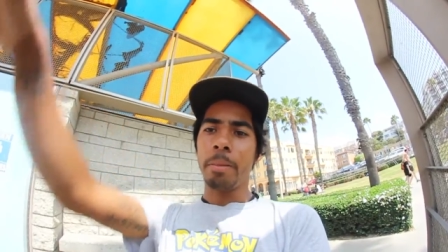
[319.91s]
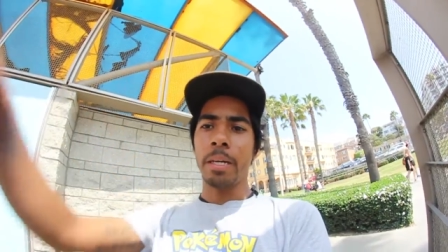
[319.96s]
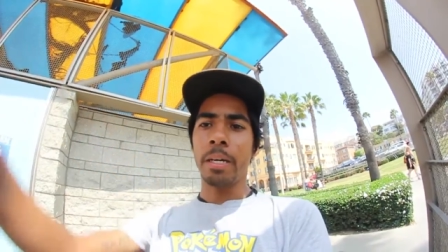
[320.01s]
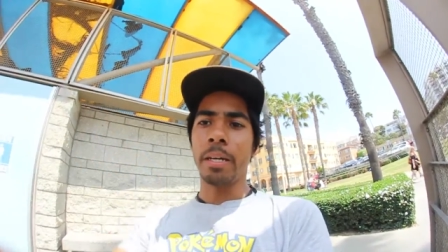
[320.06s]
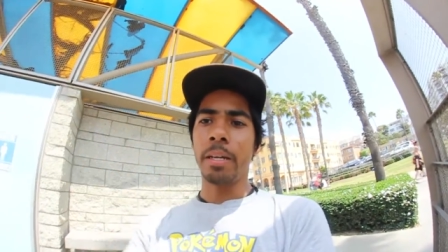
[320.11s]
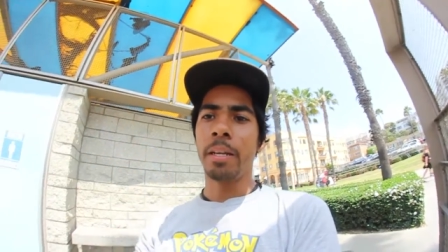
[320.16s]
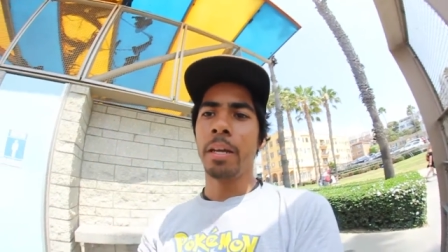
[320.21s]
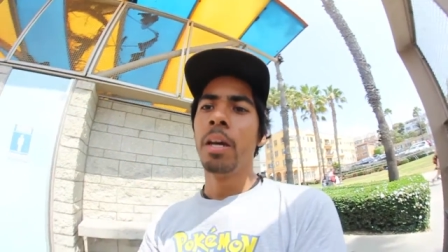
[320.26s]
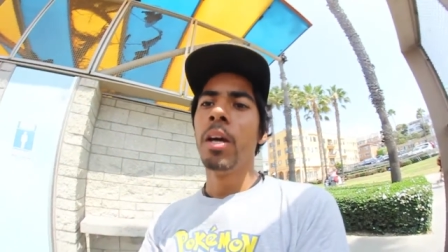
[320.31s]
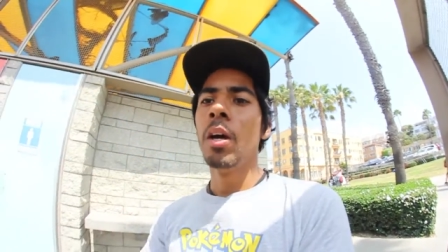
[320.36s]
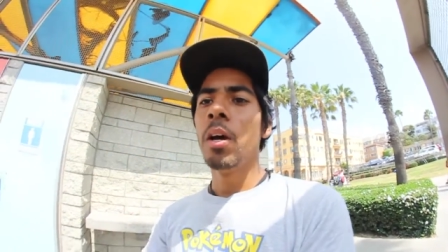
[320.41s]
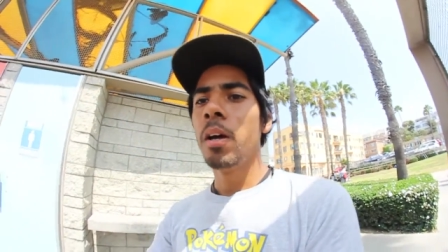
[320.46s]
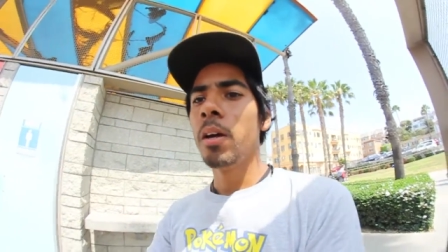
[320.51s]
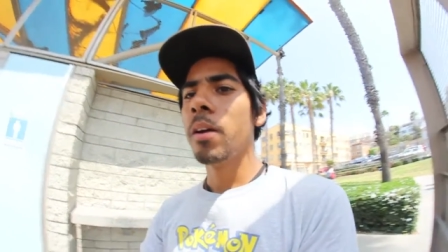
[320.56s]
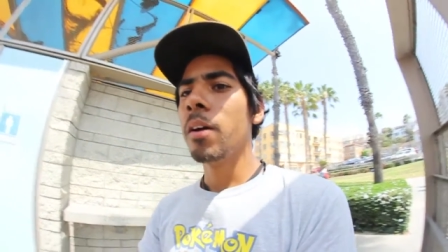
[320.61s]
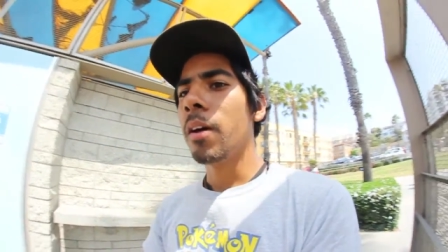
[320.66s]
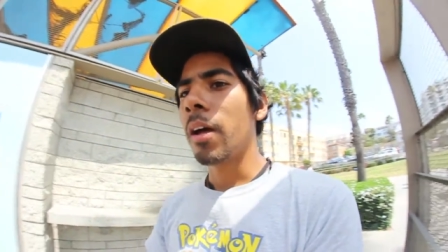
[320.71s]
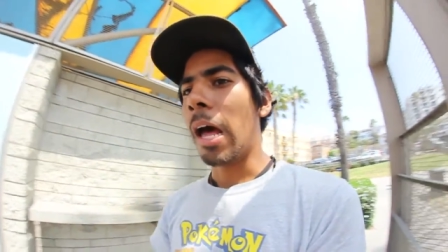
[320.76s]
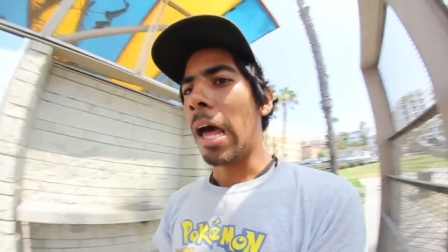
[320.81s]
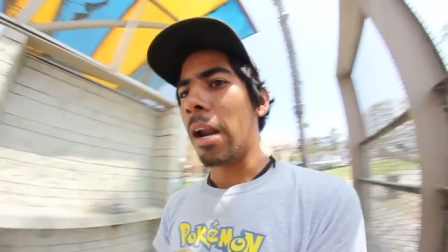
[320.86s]
but
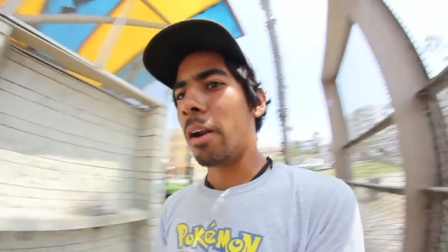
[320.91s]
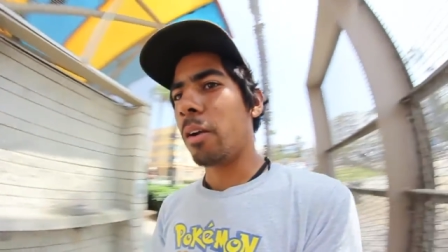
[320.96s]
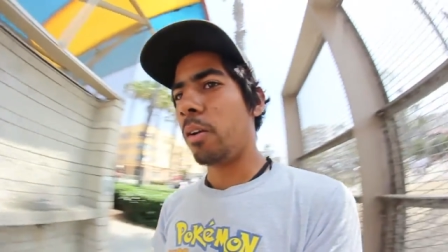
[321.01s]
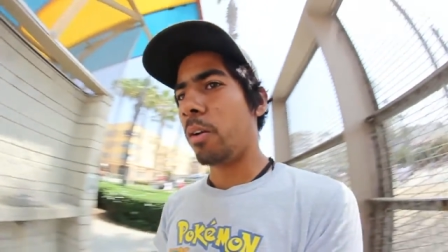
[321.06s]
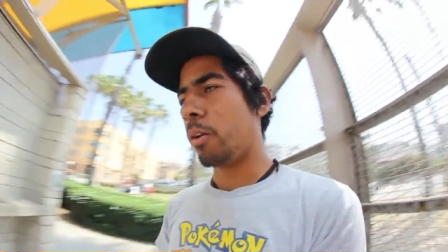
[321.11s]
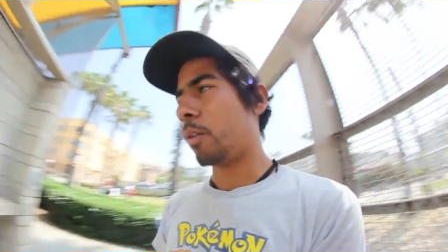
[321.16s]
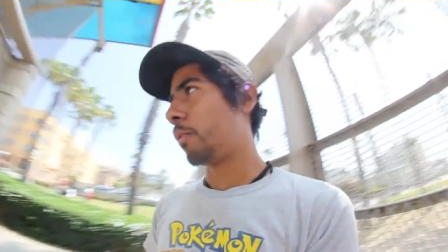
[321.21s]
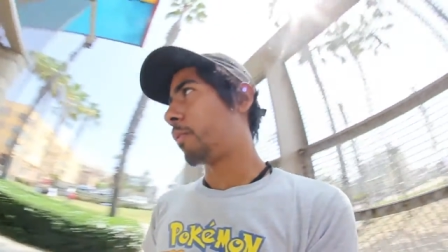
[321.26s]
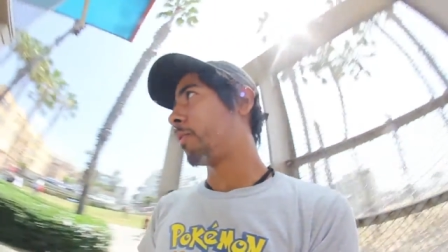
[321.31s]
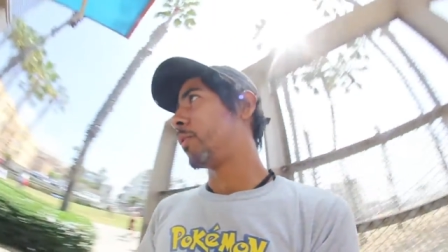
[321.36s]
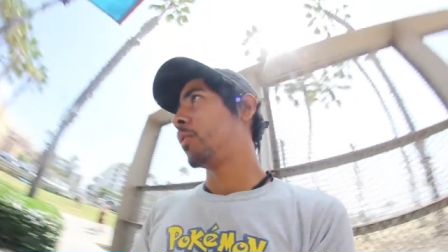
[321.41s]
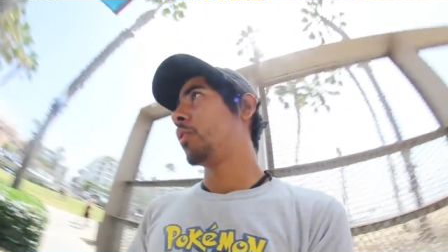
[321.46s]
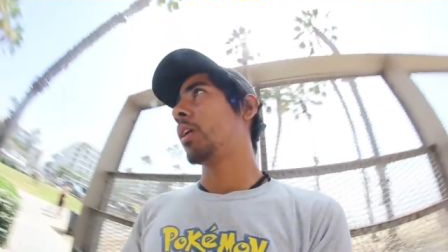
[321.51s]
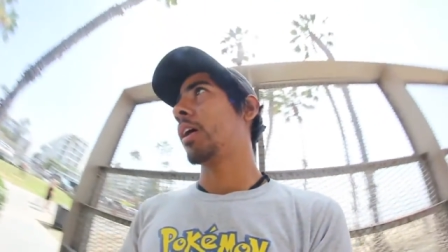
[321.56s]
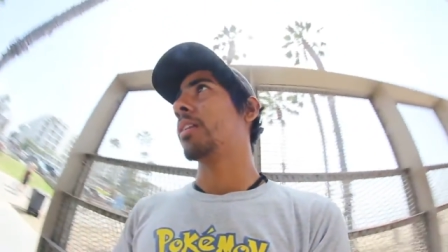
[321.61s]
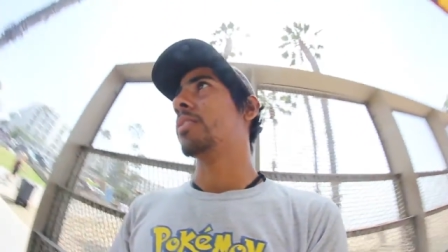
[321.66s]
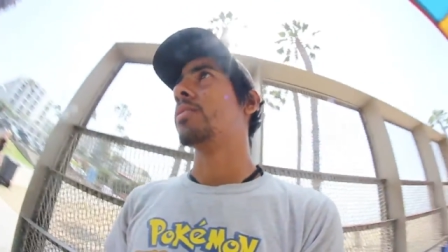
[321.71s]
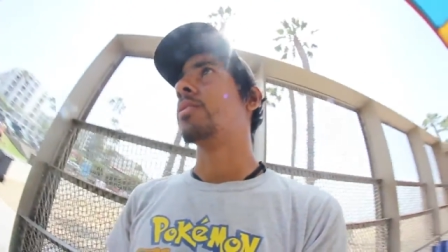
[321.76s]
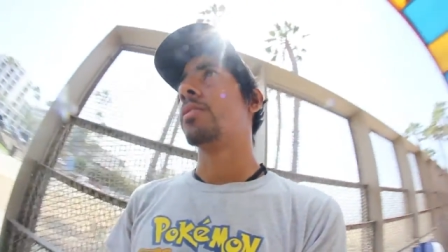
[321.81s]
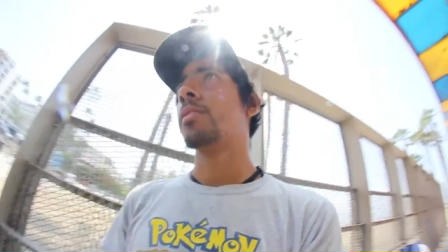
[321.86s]
I don't know if you
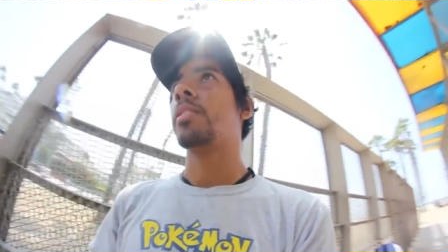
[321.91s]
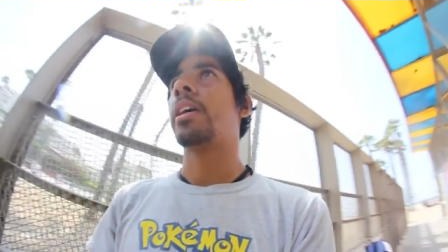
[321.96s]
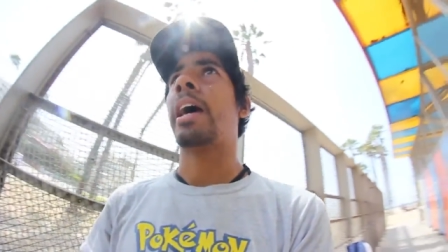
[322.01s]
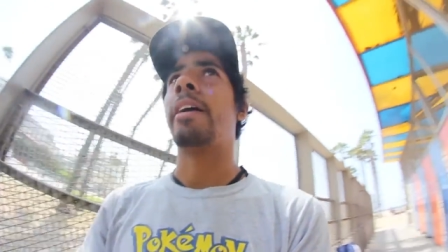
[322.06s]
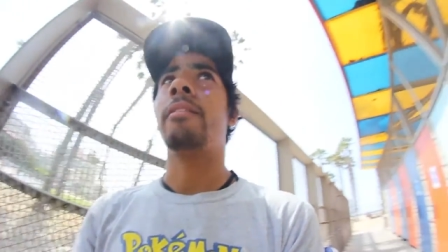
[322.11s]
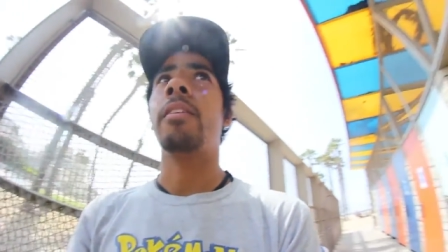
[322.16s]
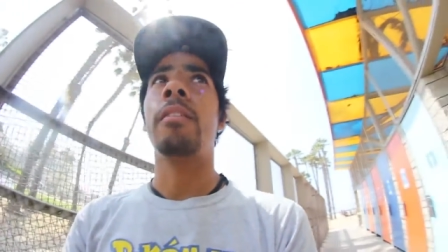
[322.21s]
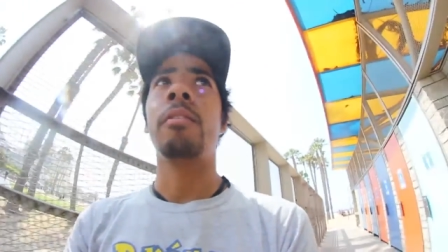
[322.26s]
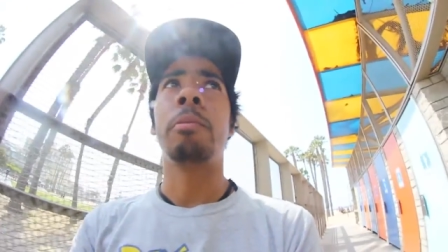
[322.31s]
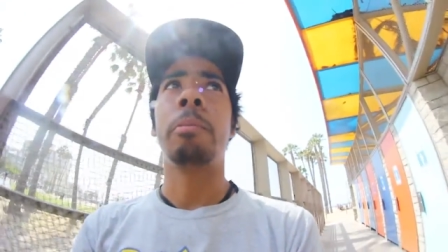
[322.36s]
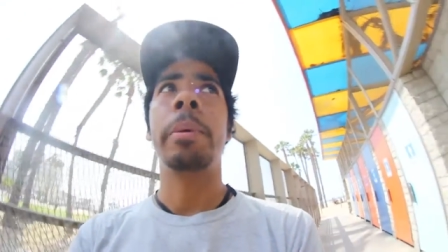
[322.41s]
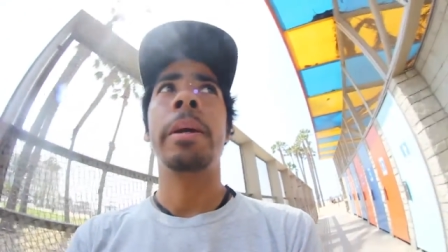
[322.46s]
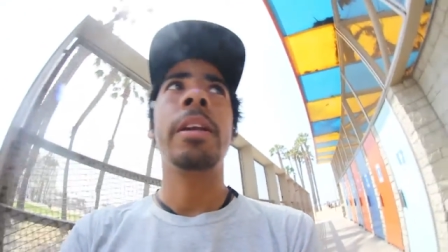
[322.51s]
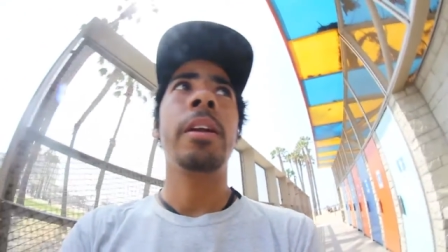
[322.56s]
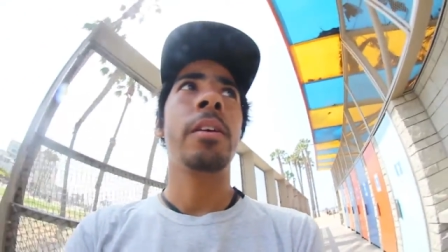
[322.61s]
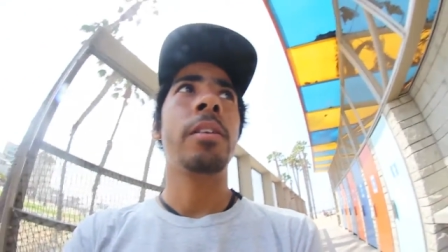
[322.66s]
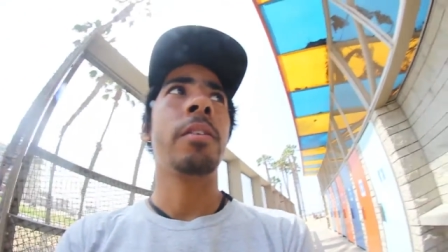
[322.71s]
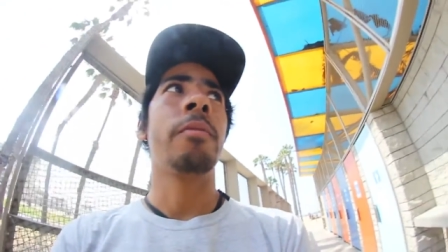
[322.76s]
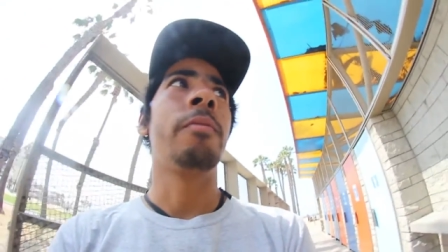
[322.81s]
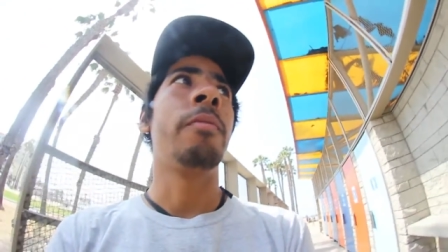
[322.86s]
guys have ever been
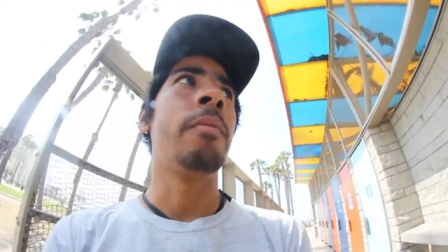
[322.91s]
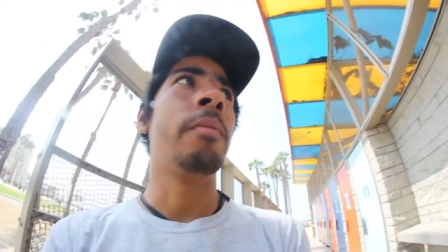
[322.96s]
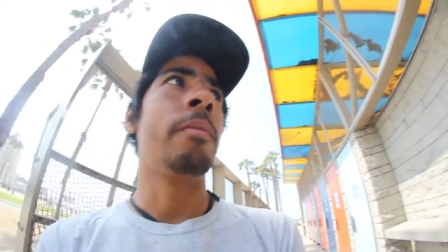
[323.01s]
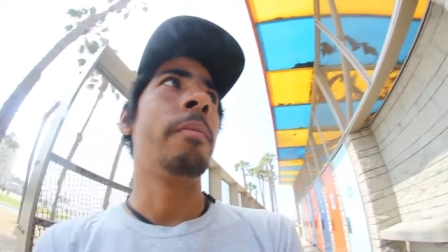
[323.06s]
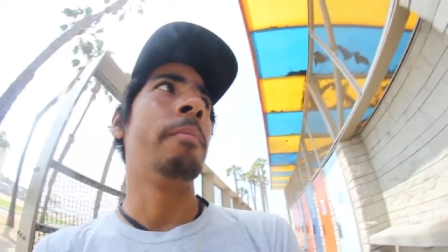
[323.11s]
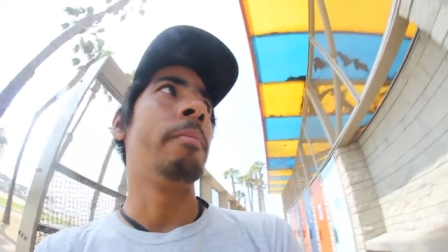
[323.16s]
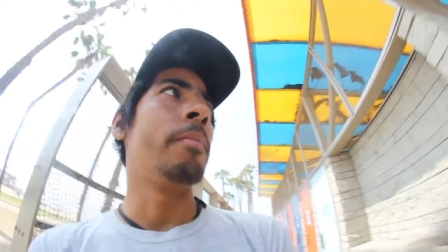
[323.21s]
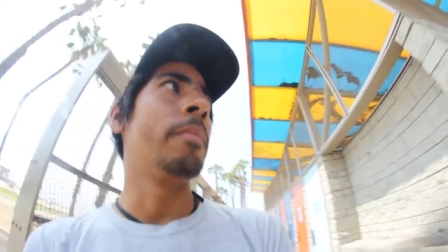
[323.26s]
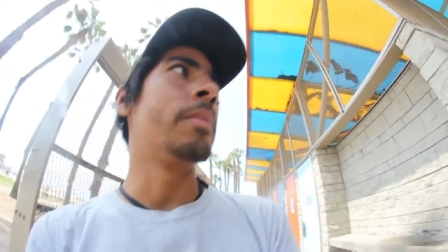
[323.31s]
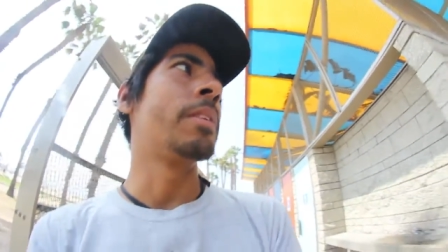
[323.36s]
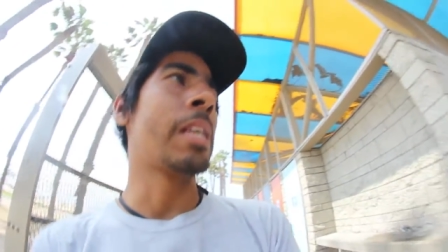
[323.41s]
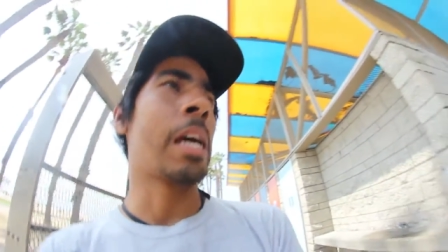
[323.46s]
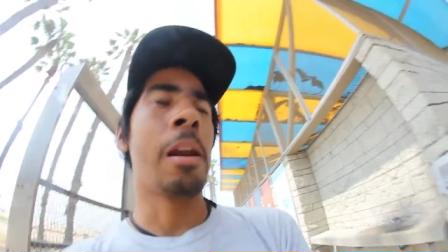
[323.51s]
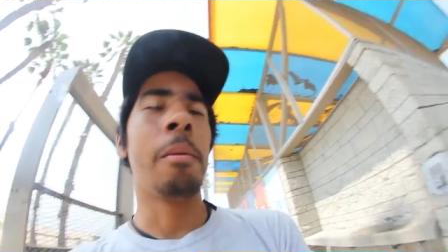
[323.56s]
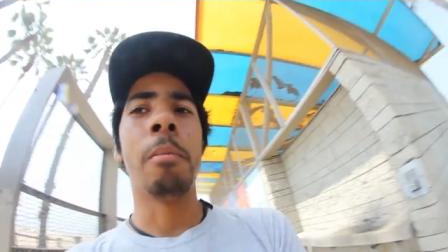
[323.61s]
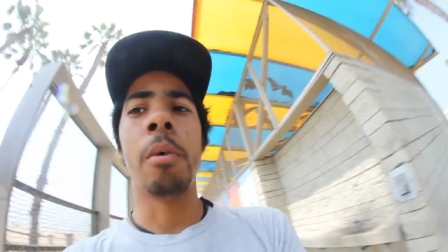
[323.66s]
here to Santa